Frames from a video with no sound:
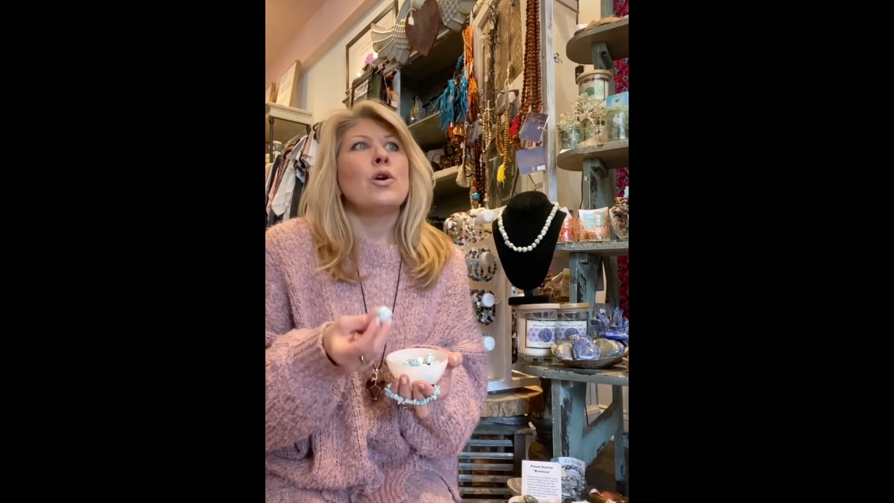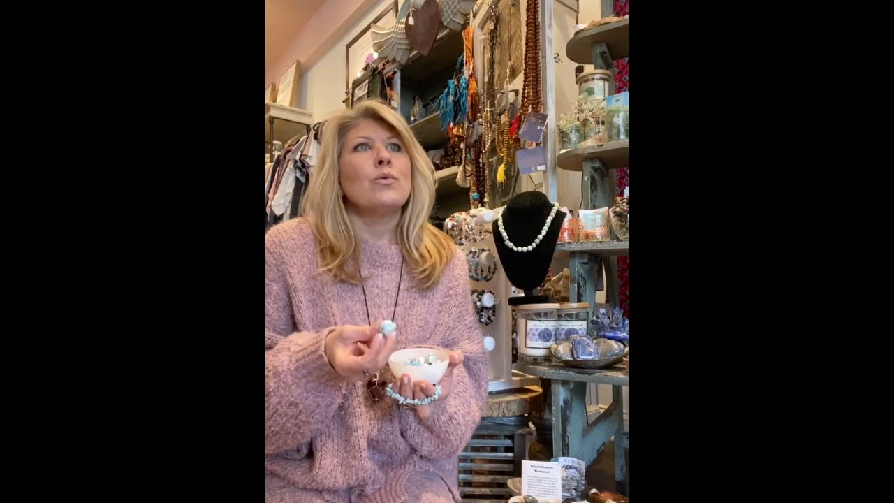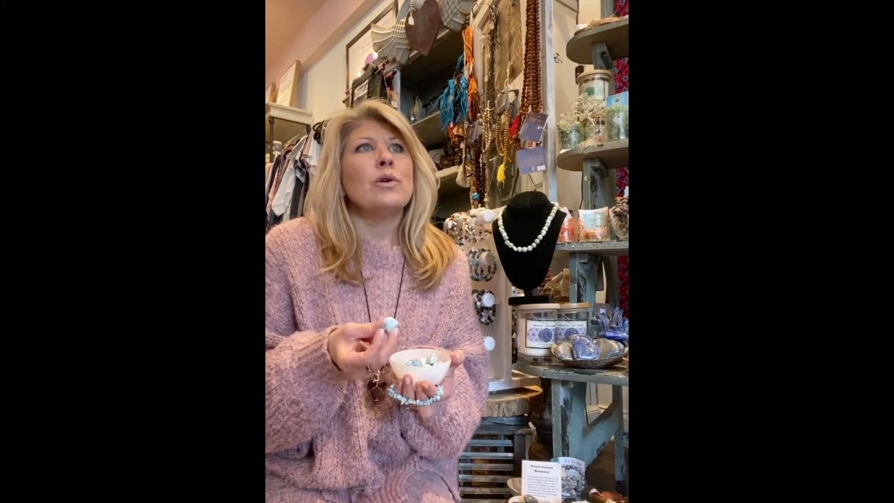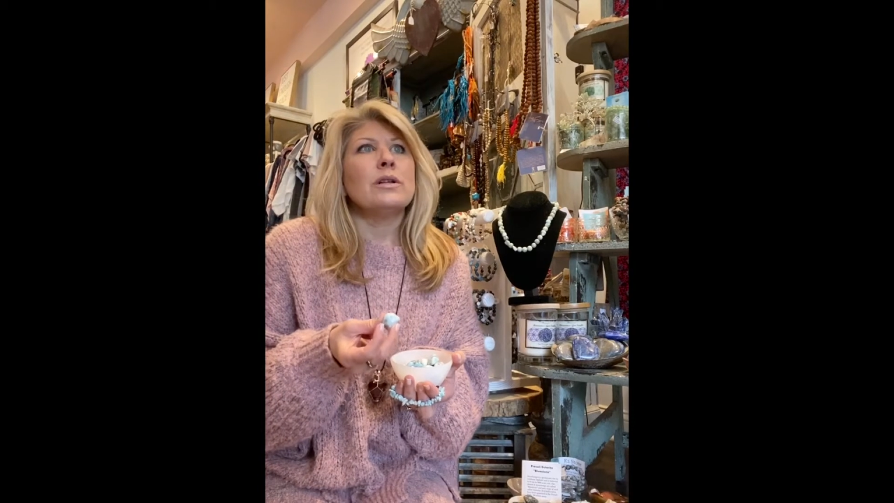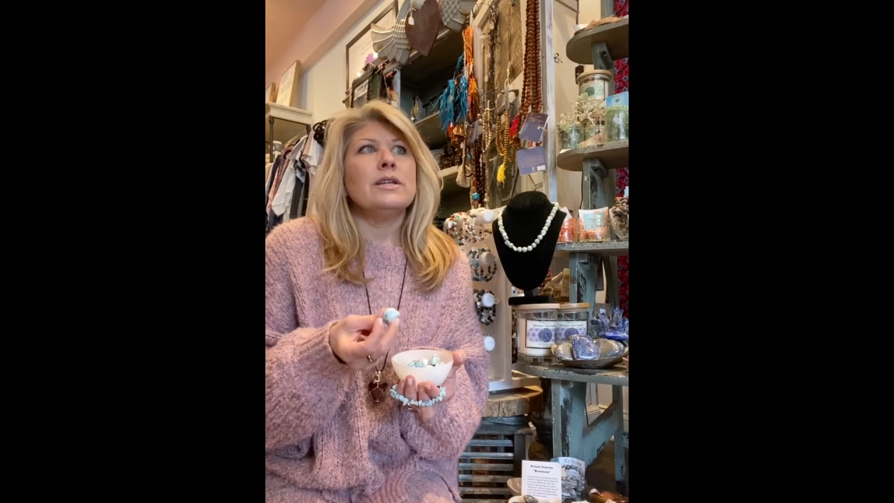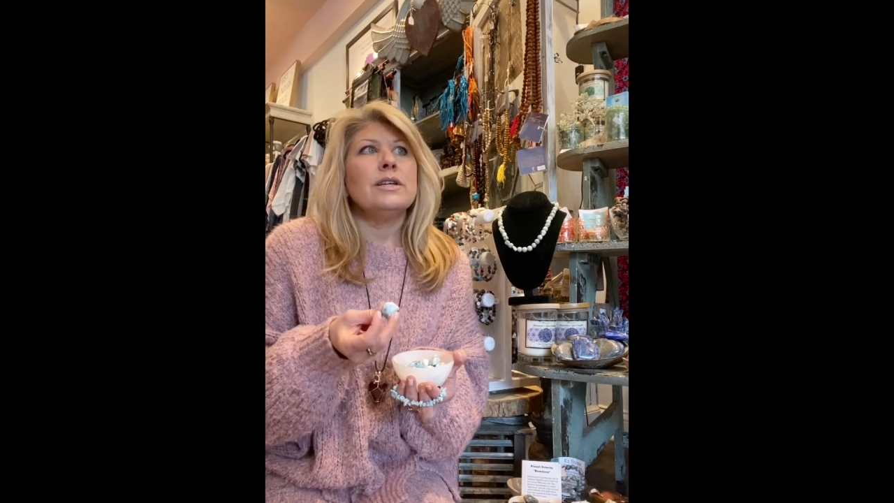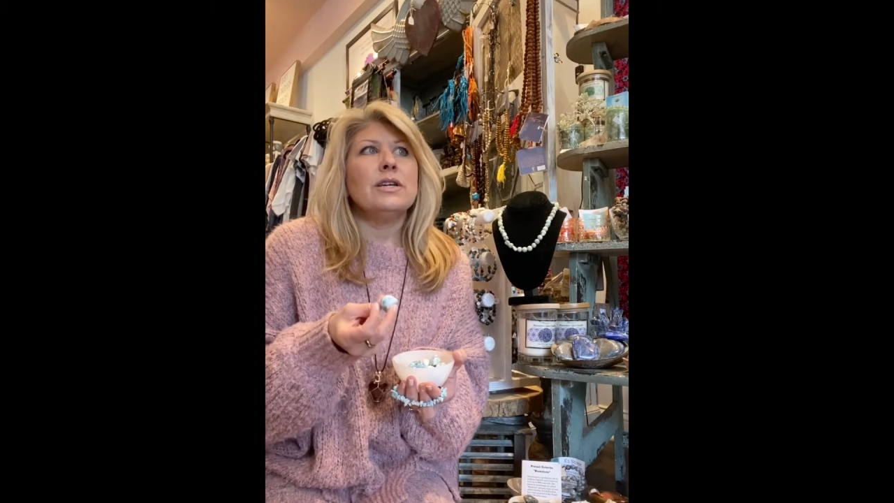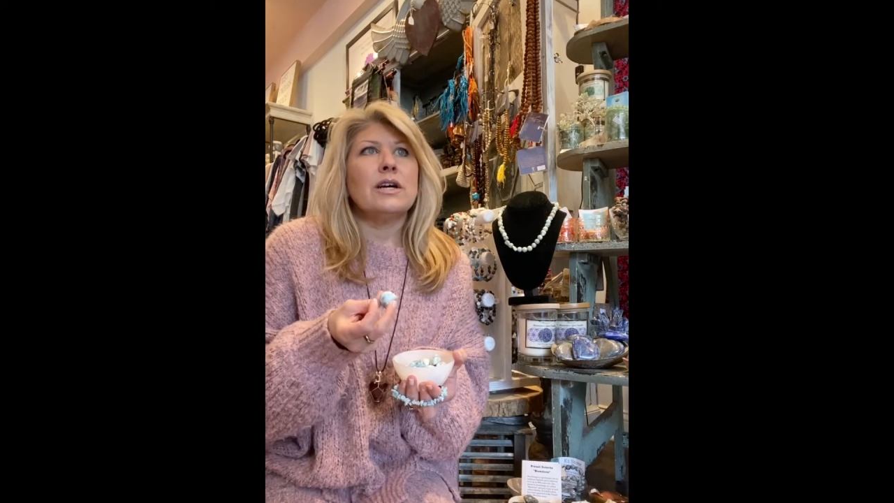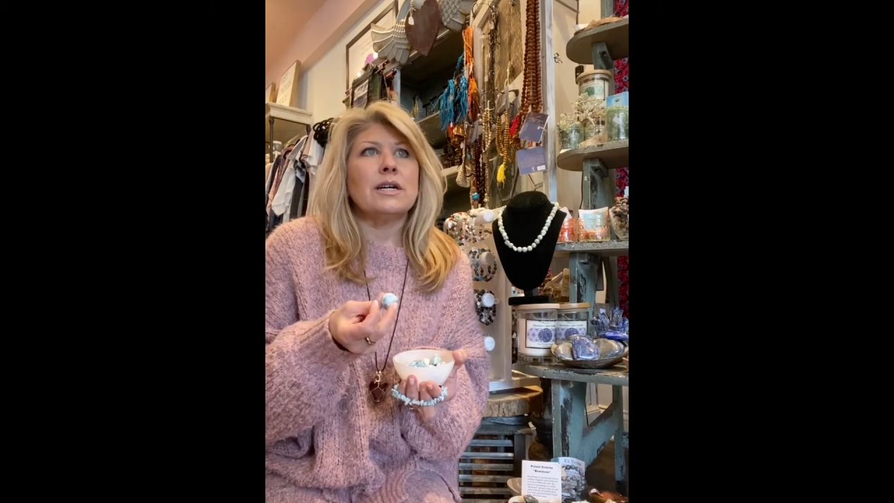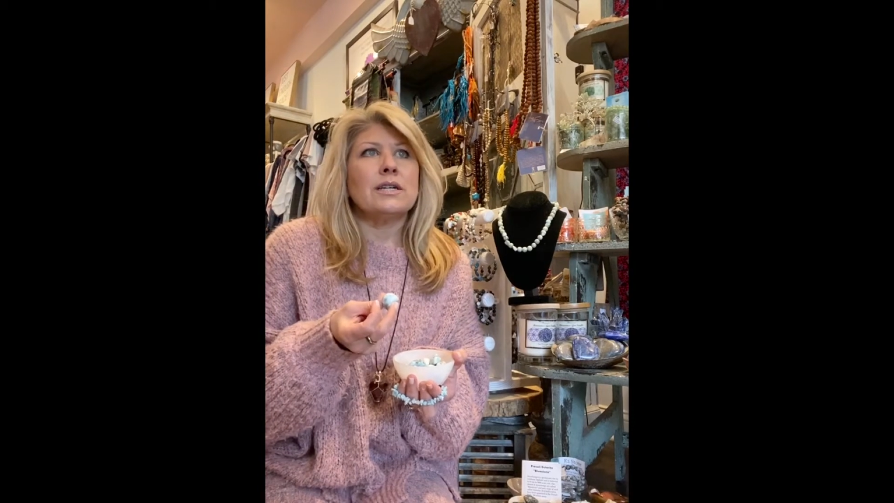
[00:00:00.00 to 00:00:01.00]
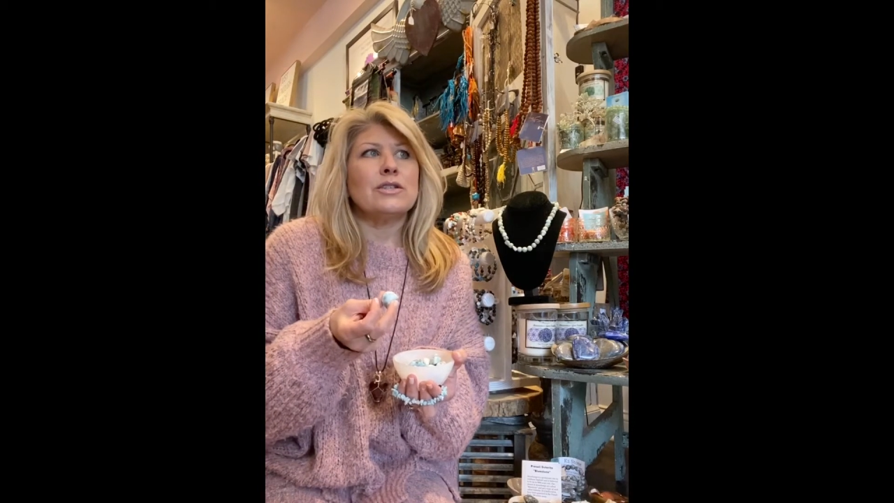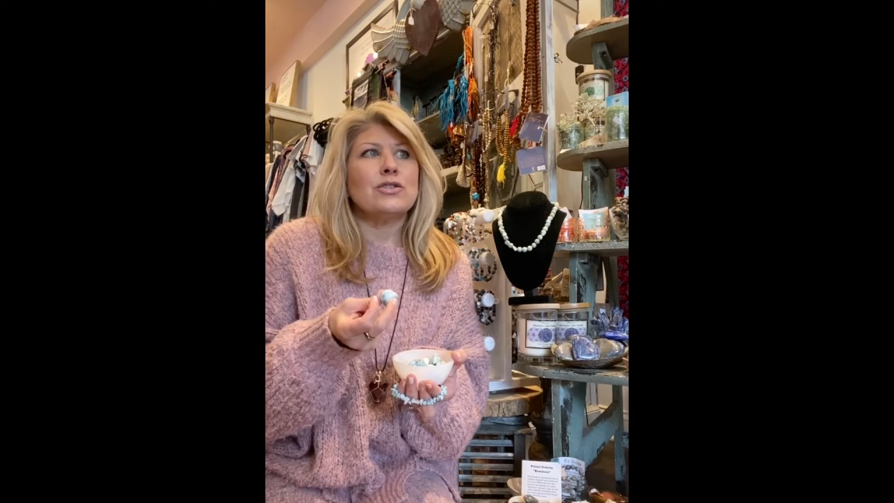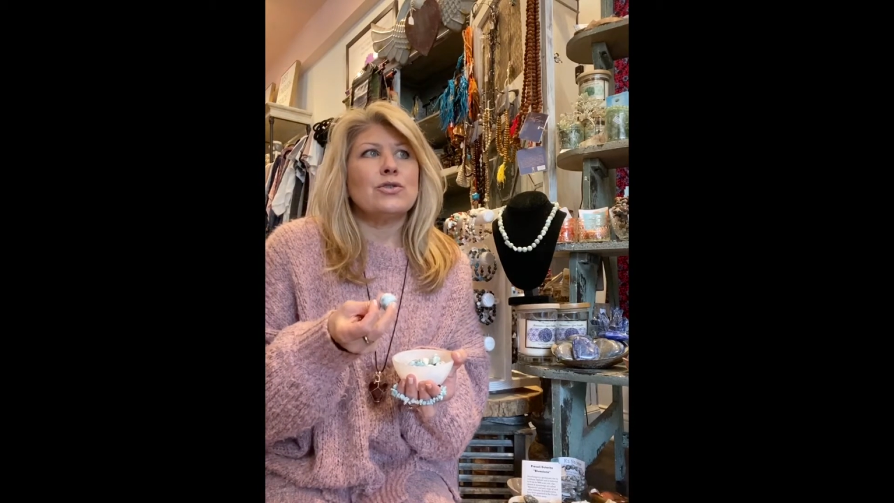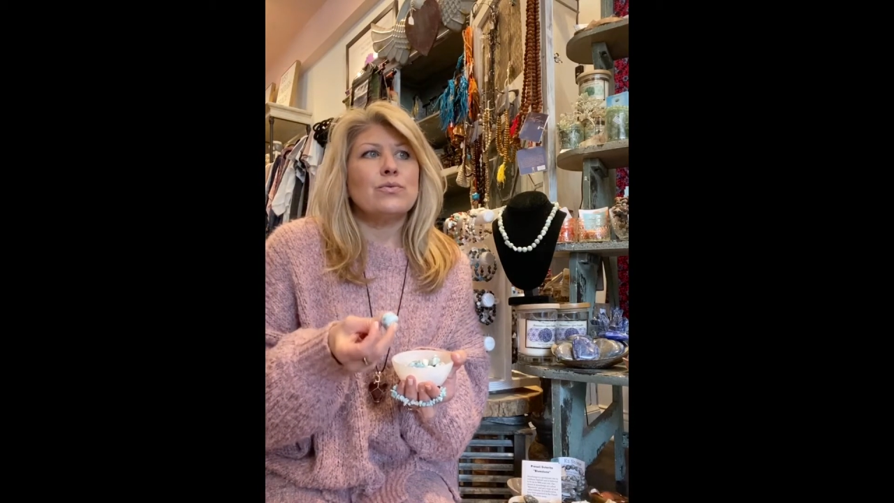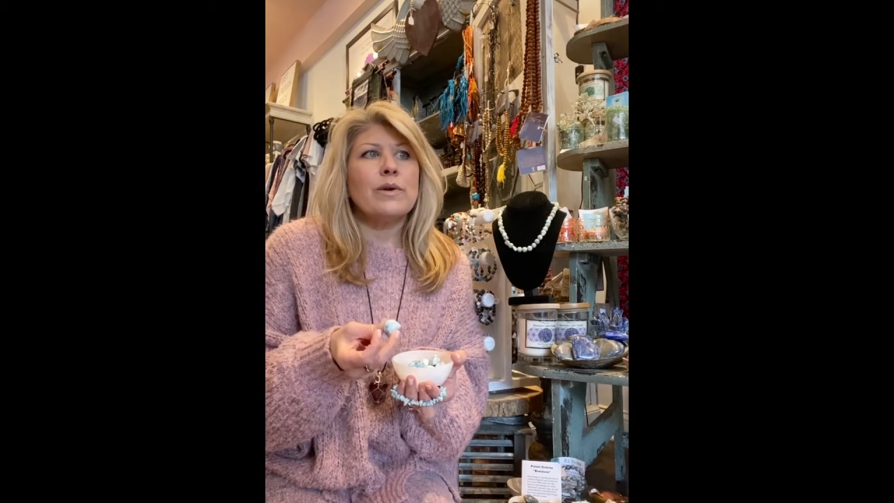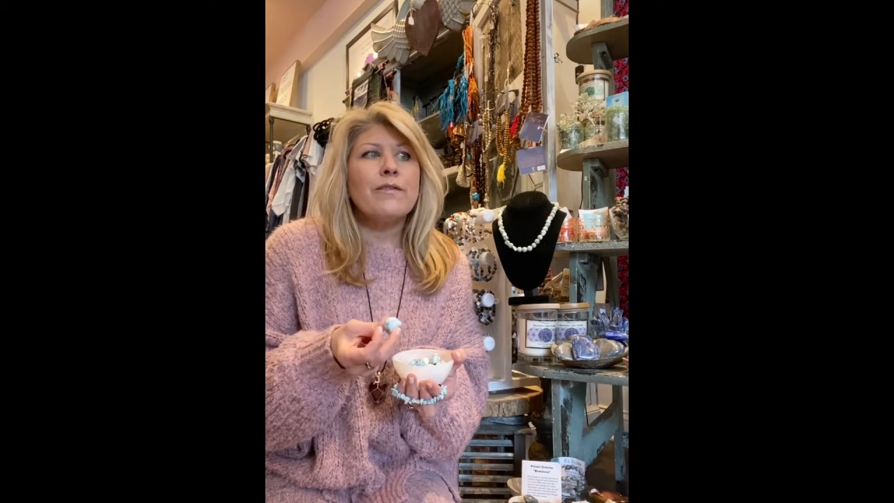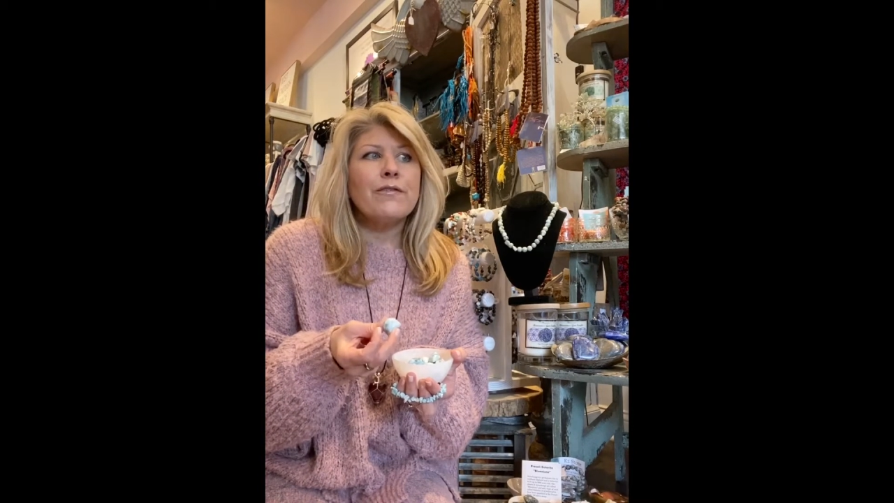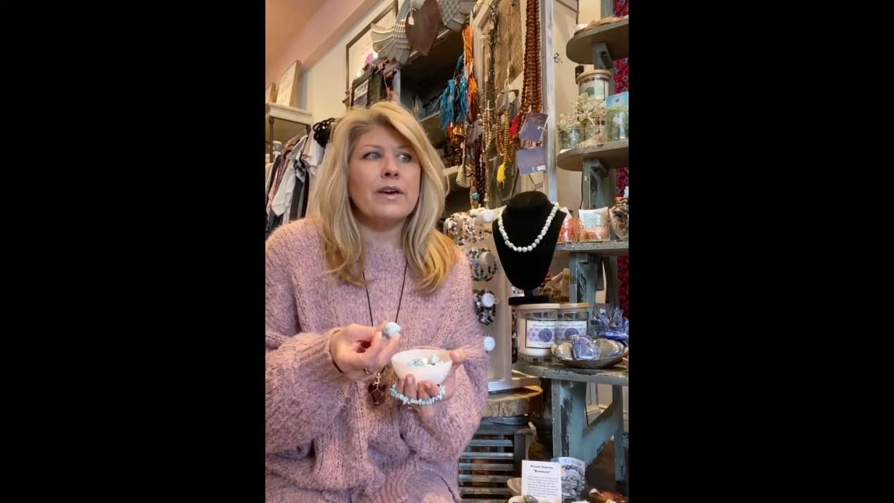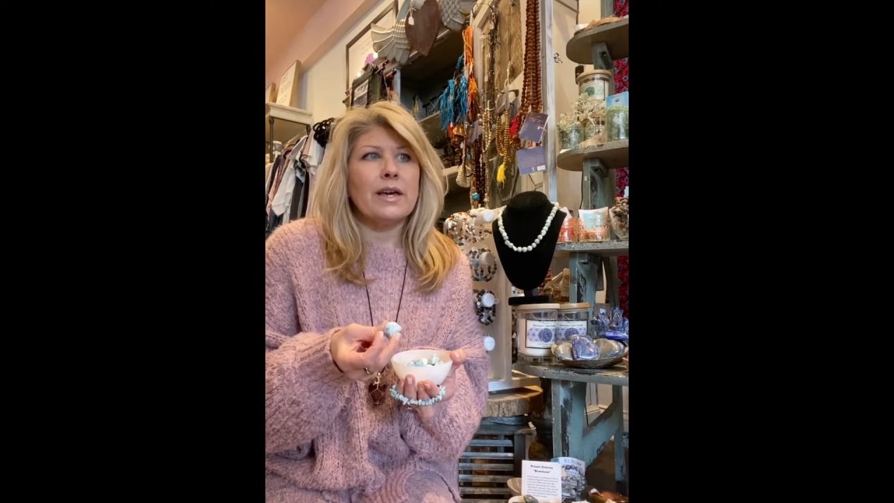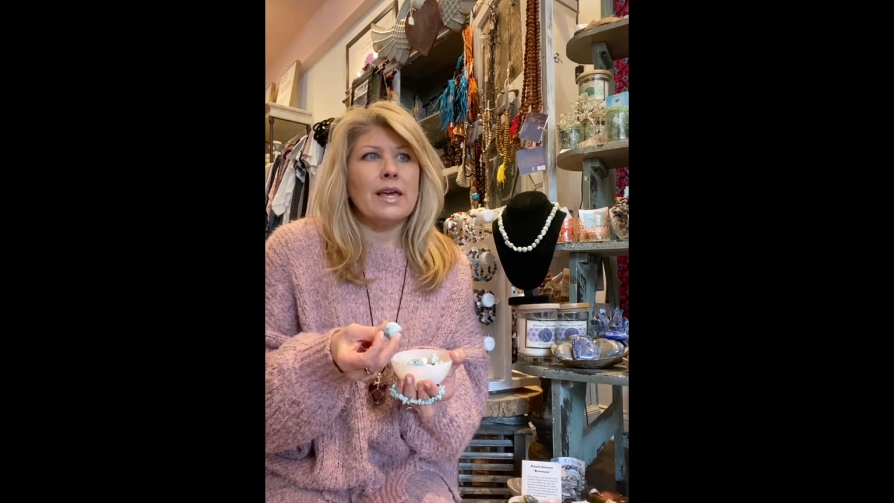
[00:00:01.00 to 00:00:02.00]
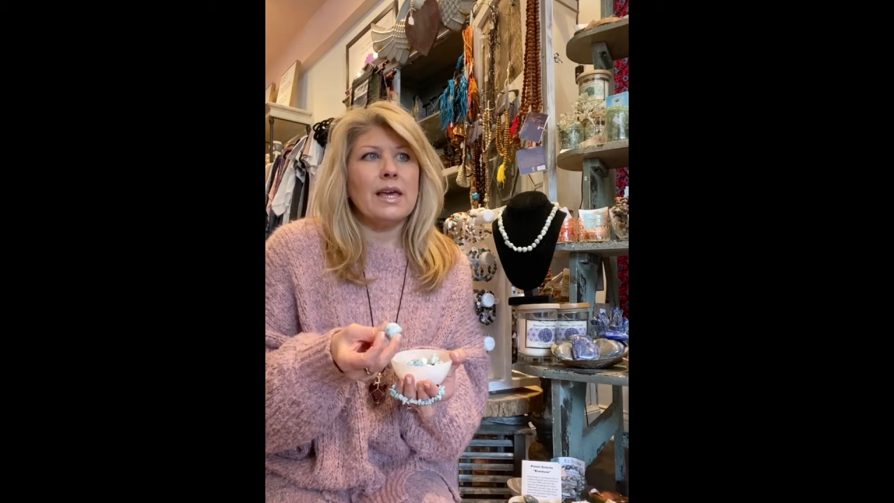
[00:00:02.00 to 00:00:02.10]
really terrific